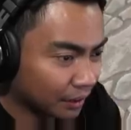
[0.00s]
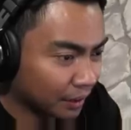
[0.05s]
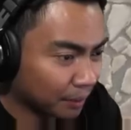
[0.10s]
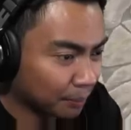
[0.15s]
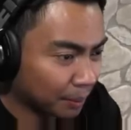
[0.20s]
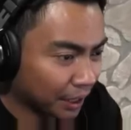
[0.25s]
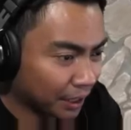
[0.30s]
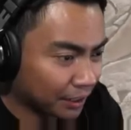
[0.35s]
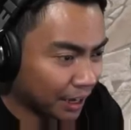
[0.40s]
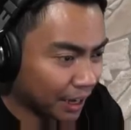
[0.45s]
I
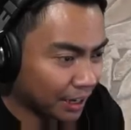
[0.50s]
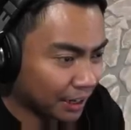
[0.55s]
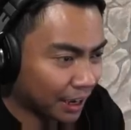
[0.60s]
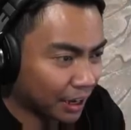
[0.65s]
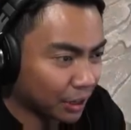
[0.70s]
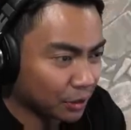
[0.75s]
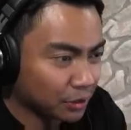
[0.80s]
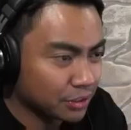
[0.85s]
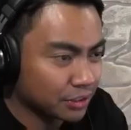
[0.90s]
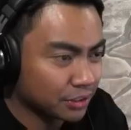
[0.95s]
got by a
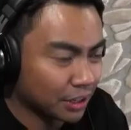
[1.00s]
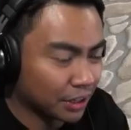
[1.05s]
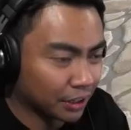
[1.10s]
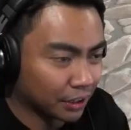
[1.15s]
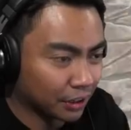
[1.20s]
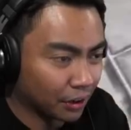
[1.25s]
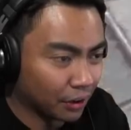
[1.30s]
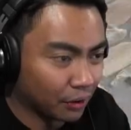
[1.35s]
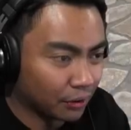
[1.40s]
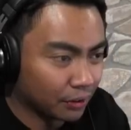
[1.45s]
gatehouse. There
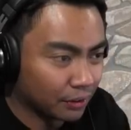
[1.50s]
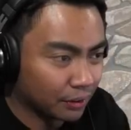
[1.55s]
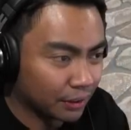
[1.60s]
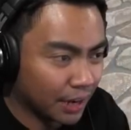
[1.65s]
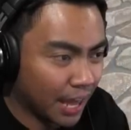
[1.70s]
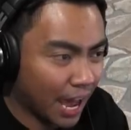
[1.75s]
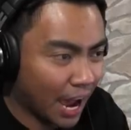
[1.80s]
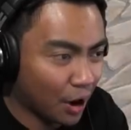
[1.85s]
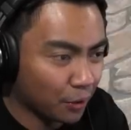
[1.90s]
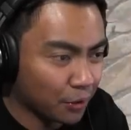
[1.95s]
you go.
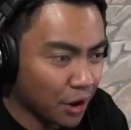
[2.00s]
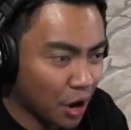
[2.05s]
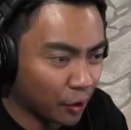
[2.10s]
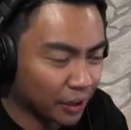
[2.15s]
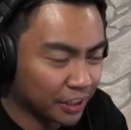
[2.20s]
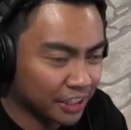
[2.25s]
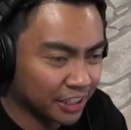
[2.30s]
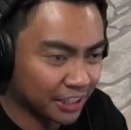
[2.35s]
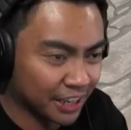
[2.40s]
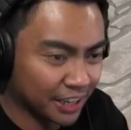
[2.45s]
Now no
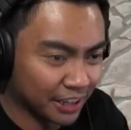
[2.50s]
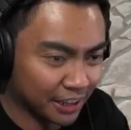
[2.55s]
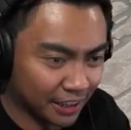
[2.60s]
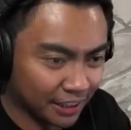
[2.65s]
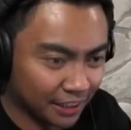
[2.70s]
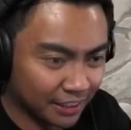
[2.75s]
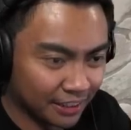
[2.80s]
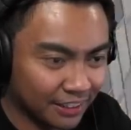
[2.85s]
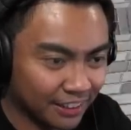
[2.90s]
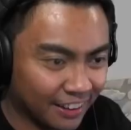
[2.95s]
one can wow. get in.
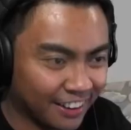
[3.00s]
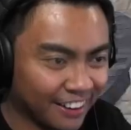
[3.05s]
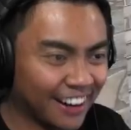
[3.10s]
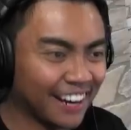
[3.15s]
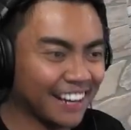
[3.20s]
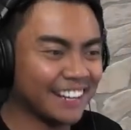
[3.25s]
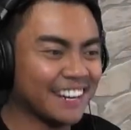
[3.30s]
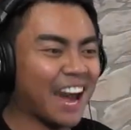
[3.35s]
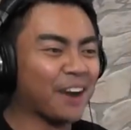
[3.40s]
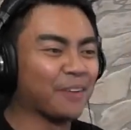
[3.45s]
Ah. All
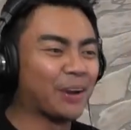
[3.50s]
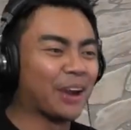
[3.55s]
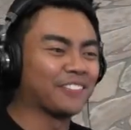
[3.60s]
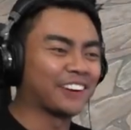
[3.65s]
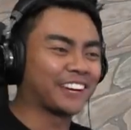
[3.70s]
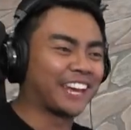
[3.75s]
right, now we